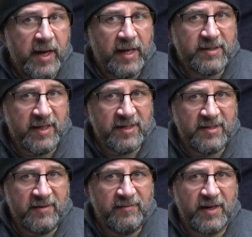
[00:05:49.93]
it's an
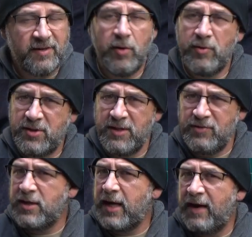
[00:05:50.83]
instant victory, which gives
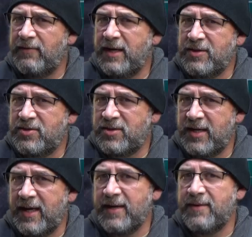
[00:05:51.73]
you kind of an
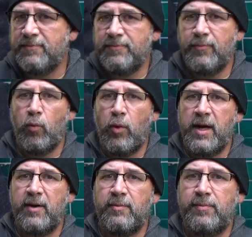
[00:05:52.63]
interesting way
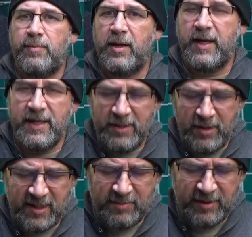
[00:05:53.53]
to play. And he
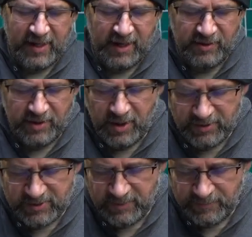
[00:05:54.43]
talks about that in the notes,